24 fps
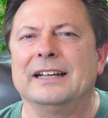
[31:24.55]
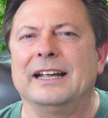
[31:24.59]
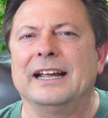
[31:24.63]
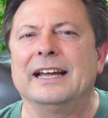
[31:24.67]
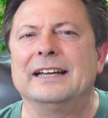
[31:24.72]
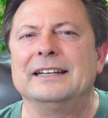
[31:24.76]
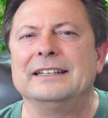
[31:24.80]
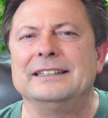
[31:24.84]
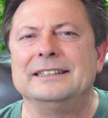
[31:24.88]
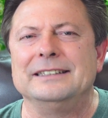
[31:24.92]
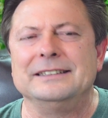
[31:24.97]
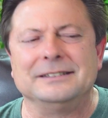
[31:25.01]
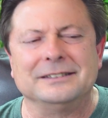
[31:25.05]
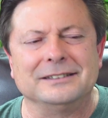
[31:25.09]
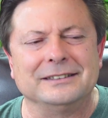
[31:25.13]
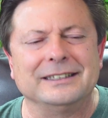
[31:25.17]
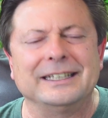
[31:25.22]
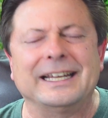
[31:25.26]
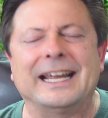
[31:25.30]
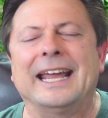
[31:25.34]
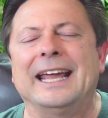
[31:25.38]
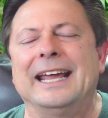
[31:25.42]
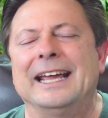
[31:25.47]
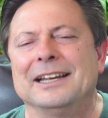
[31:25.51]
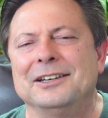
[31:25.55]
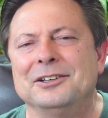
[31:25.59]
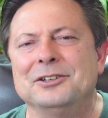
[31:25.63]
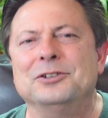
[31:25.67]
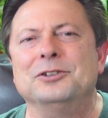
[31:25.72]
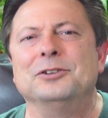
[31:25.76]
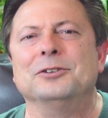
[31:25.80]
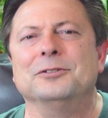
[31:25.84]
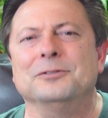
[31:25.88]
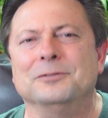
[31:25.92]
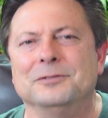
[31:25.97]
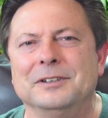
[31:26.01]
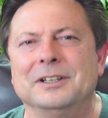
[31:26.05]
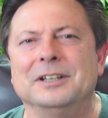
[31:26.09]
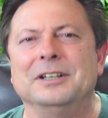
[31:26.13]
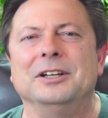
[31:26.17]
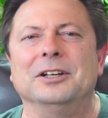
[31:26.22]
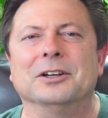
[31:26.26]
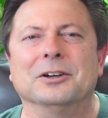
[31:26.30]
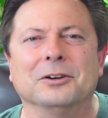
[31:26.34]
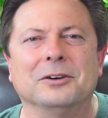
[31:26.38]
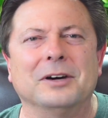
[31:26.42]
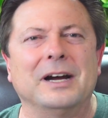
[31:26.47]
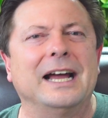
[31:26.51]
Eddy can do
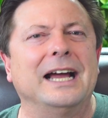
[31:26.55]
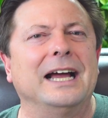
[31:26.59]
video.